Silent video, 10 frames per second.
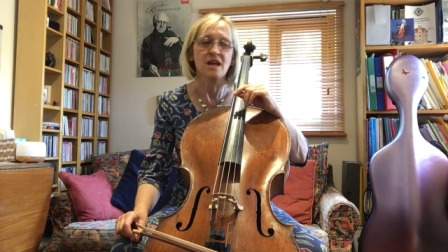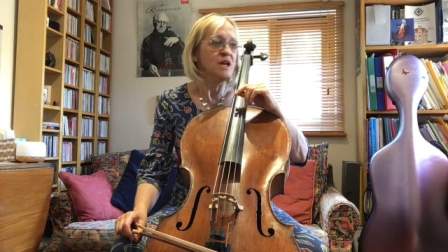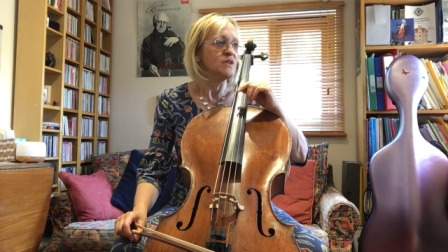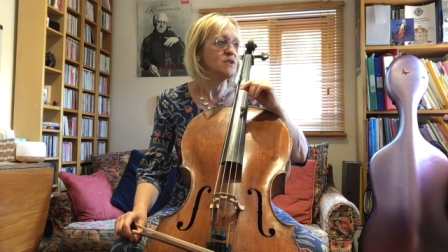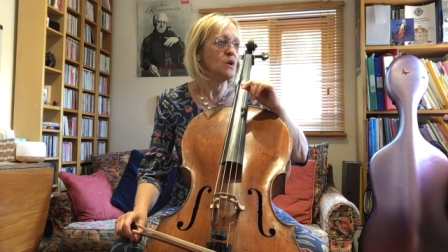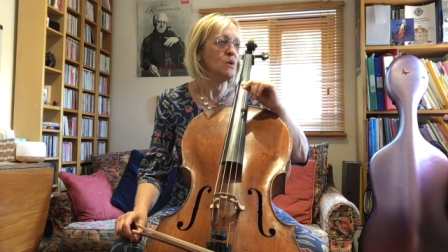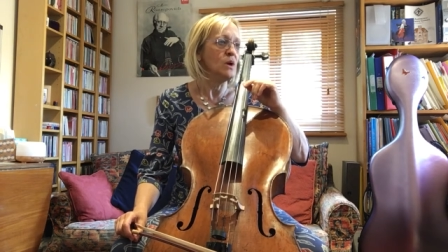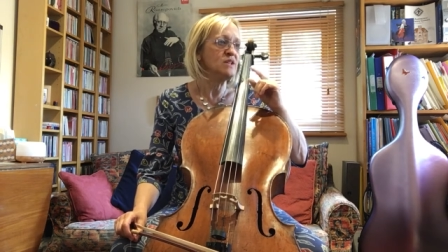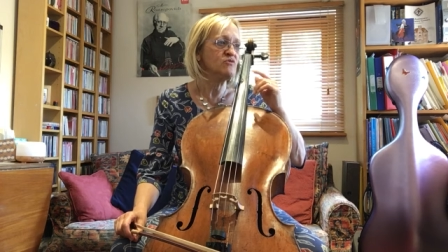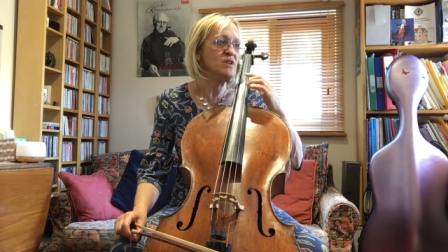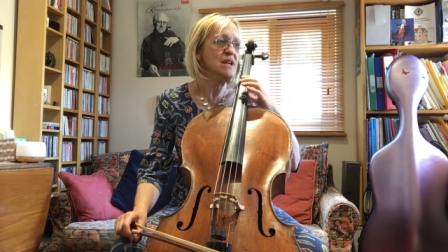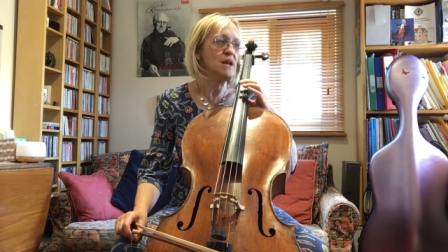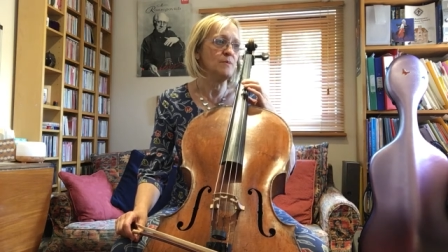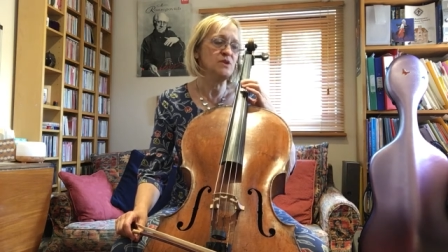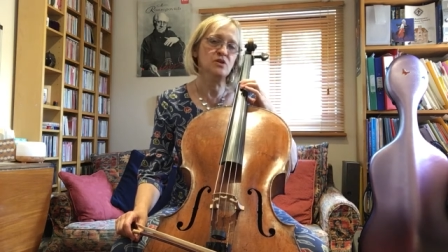So it's really
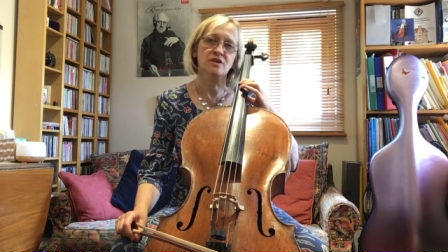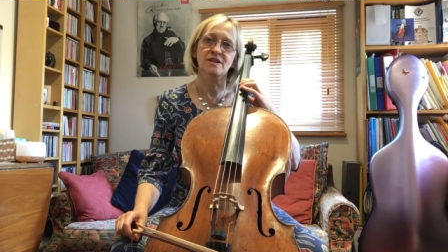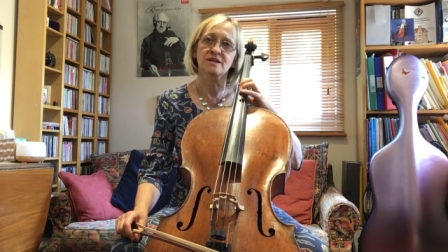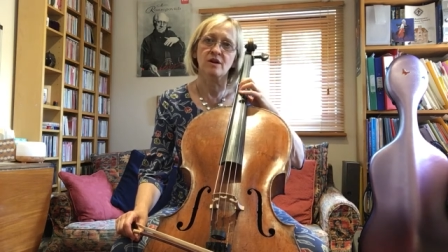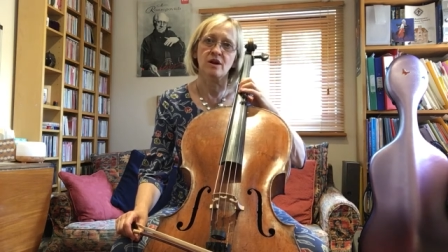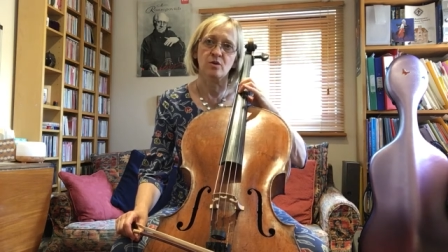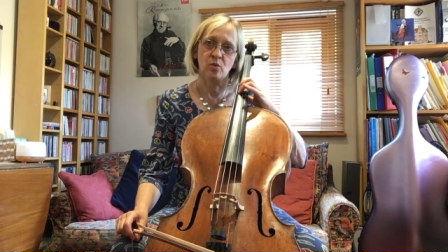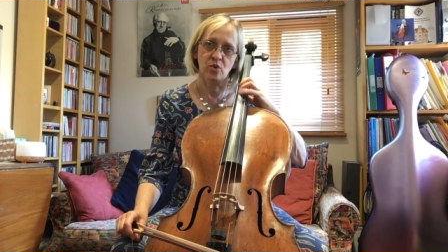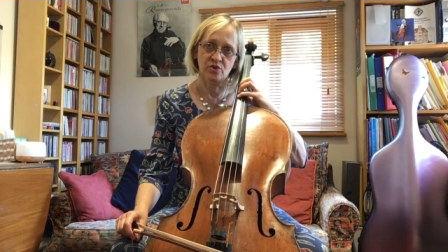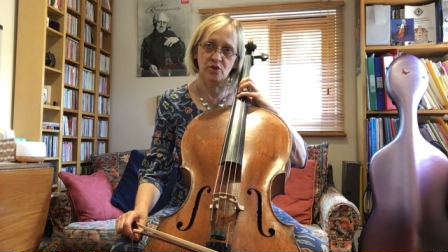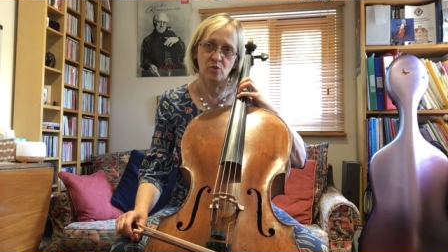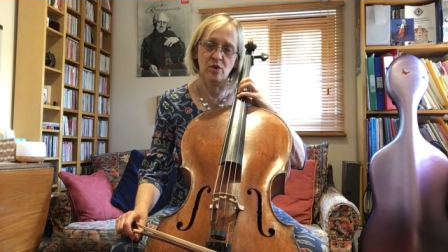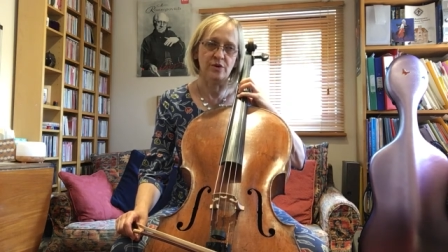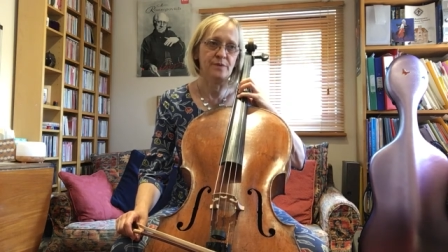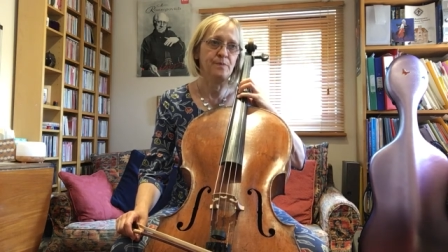up to you to decide what you want.